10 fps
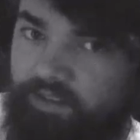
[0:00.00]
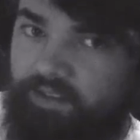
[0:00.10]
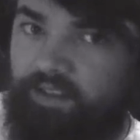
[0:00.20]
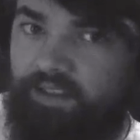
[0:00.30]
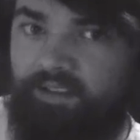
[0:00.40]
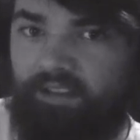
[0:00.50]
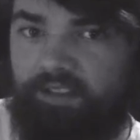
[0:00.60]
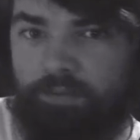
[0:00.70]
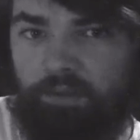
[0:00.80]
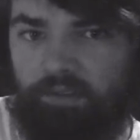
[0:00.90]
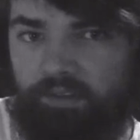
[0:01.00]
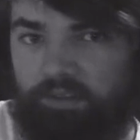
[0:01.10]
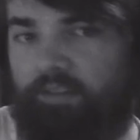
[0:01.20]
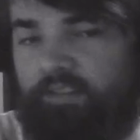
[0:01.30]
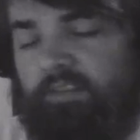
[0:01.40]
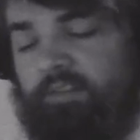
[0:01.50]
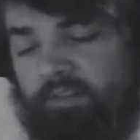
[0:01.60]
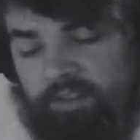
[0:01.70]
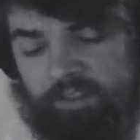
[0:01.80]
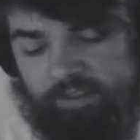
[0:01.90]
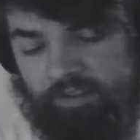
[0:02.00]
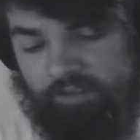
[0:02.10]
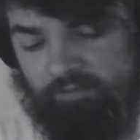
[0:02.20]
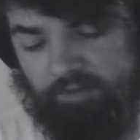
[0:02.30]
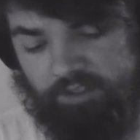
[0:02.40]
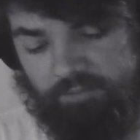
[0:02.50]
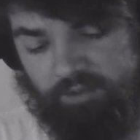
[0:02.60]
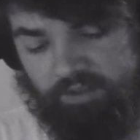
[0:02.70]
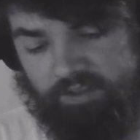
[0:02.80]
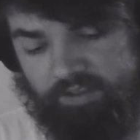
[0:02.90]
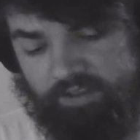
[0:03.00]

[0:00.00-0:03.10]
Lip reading: tiny sketchbooks, which are pretty